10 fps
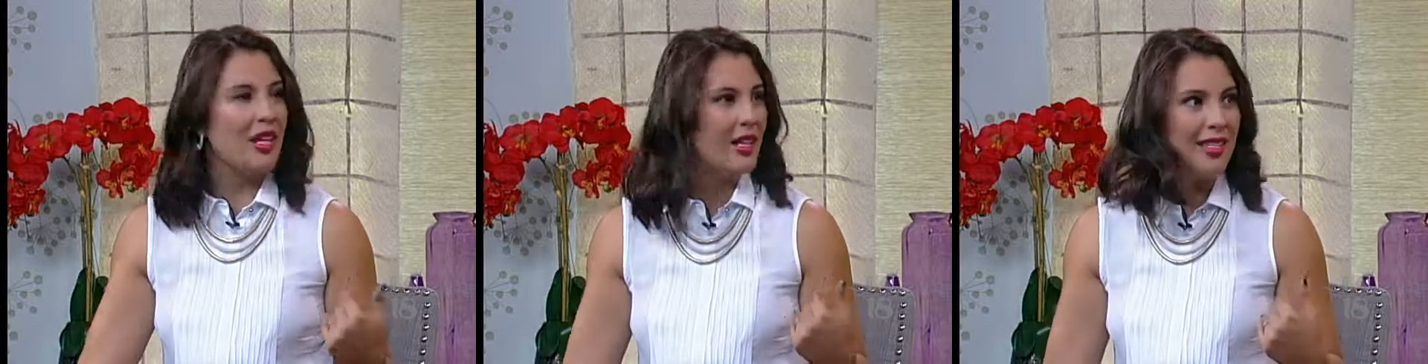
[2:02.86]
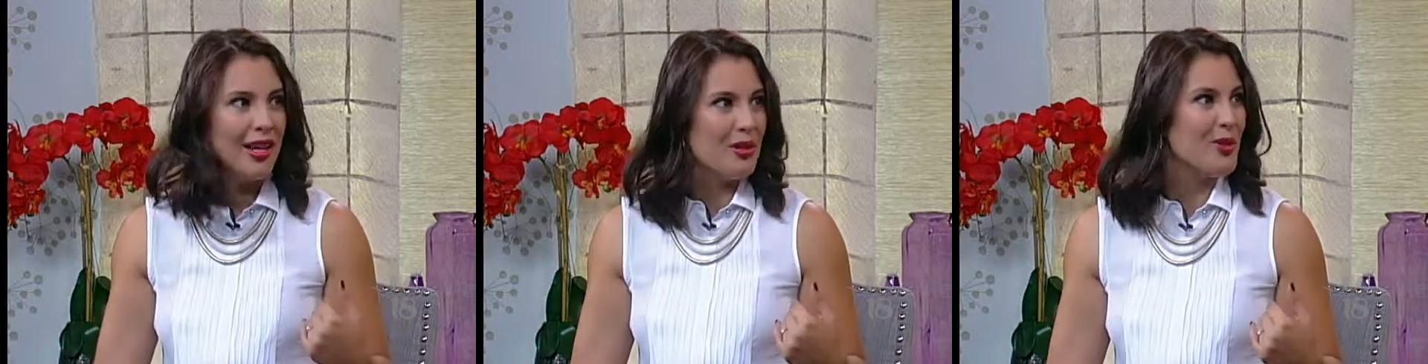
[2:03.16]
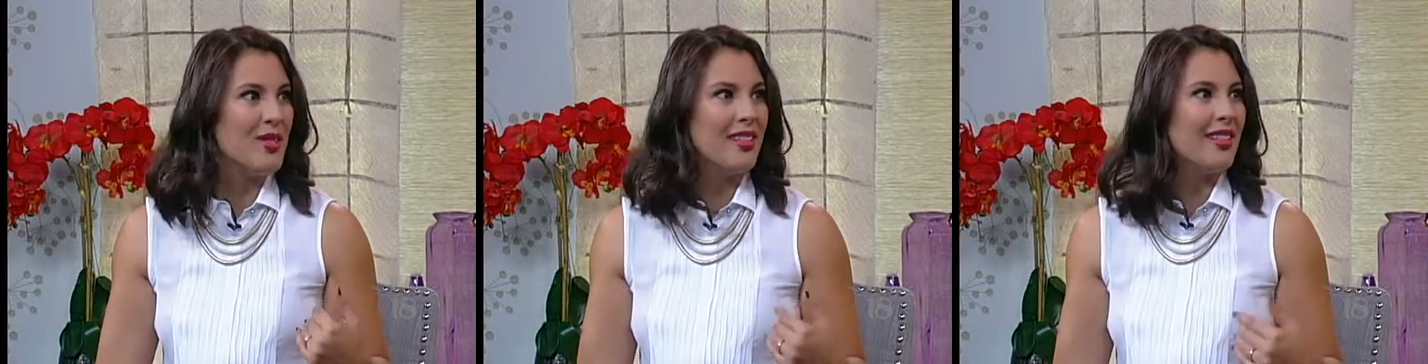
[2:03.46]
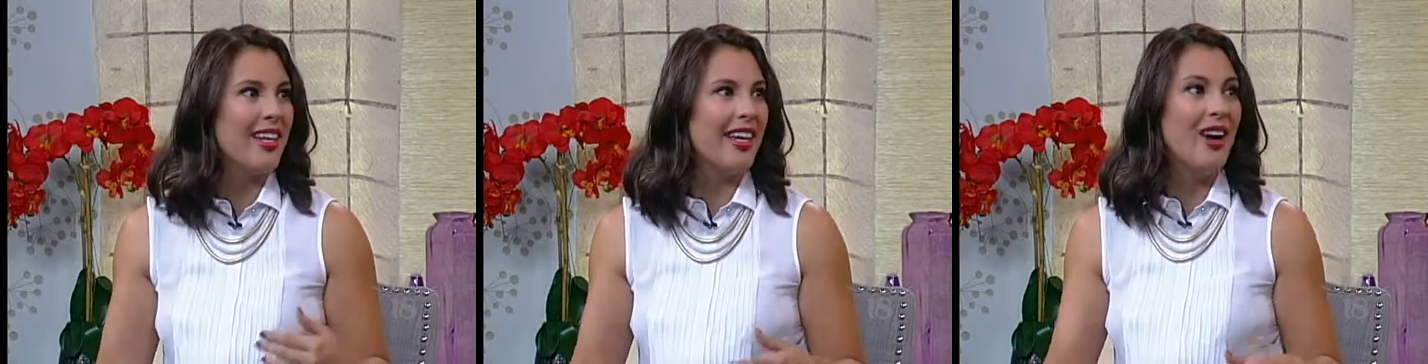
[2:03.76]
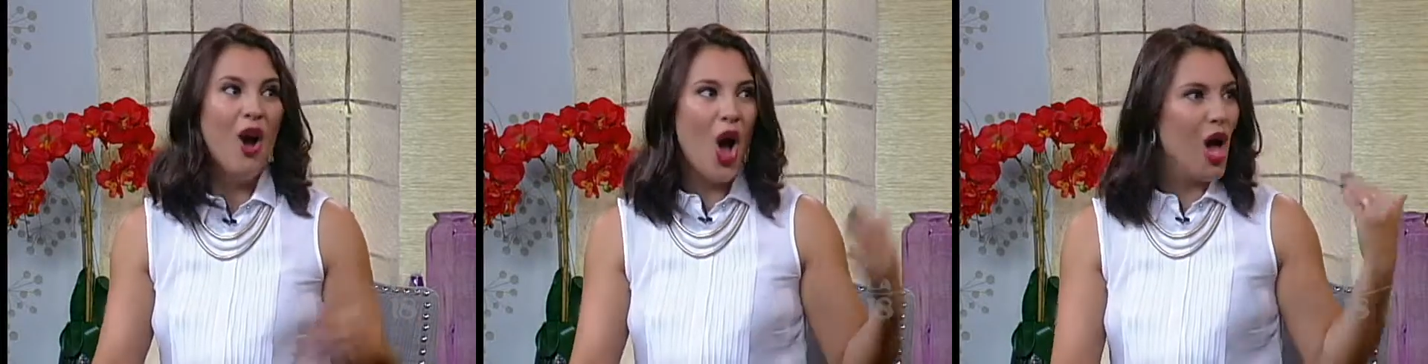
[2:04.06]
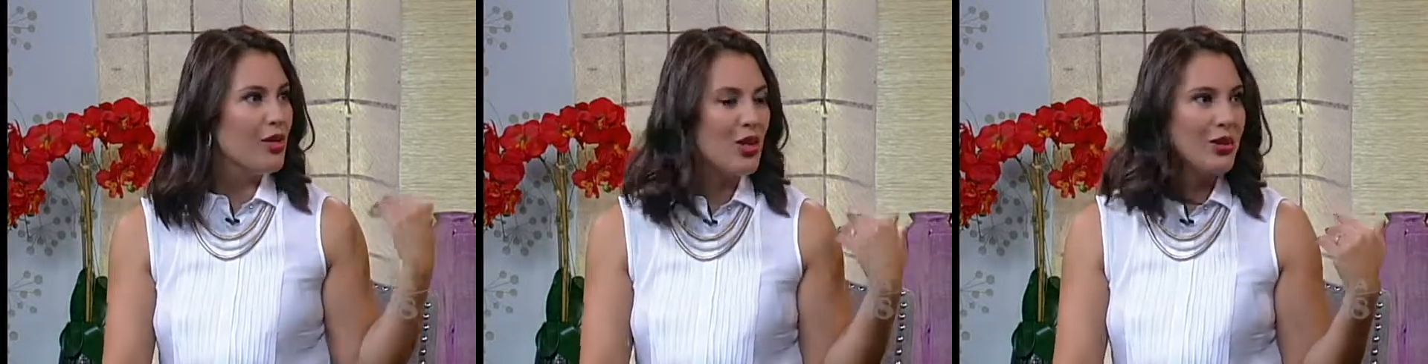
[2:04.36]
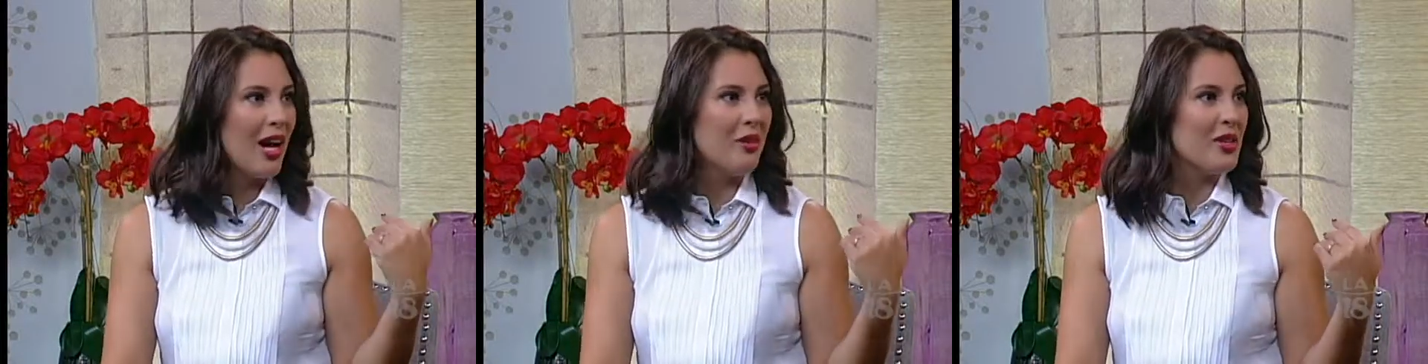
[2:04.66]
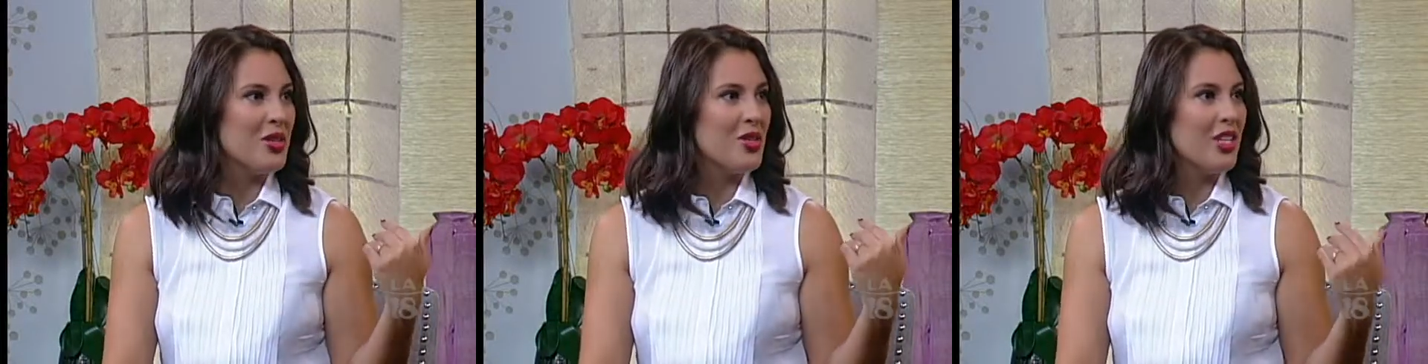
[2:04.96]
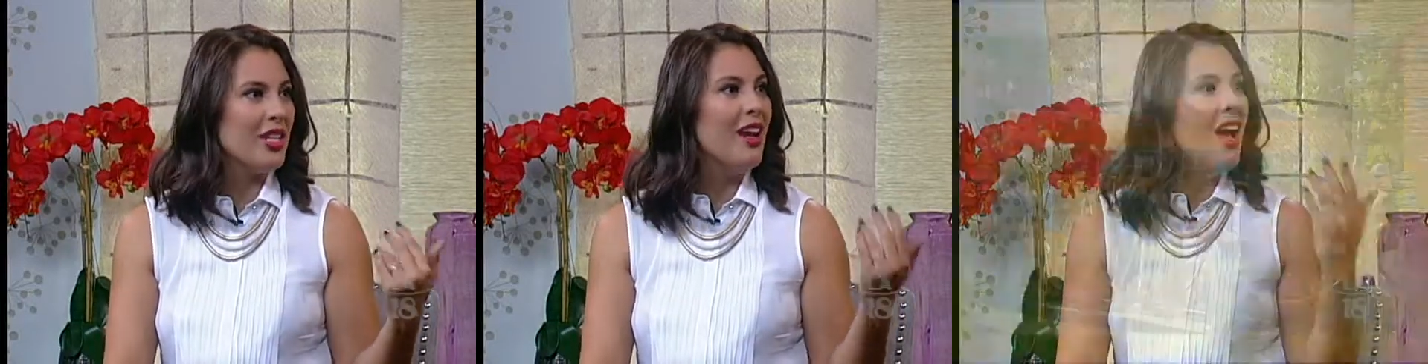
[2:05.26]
kids at UCLA, also down the street.